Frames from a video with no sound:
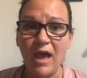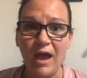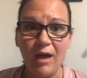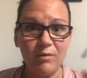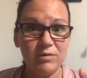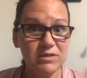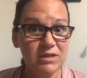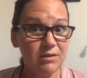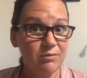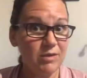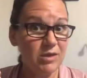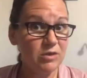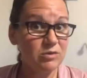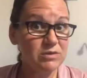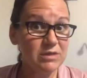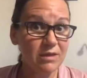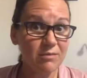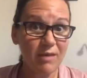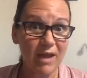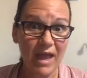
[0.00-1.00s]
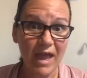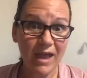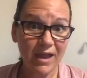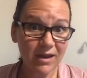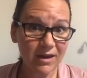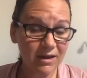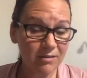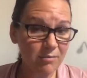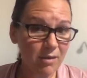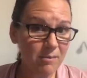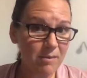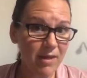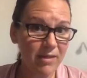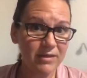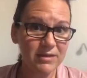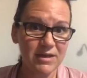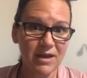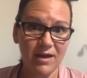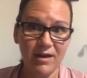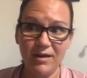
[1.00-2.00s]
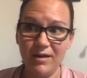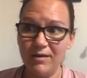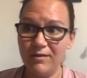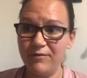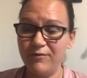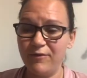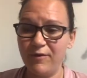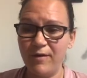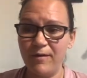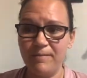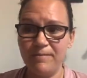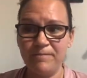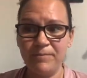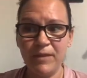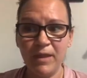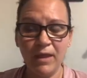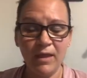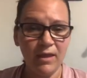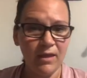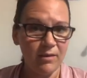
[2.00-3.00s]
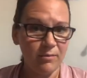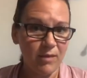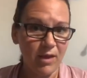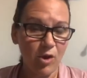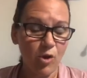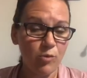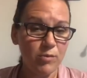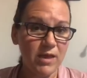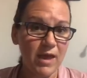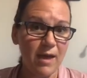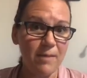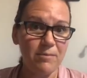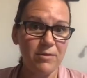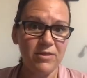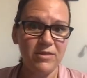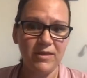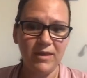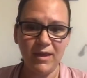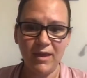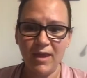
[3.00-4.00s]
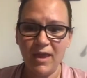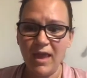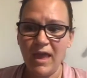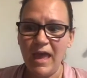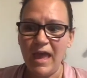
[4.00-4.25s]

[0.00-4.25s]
I was going to be using my aconite, my belladonna from my homeopathy.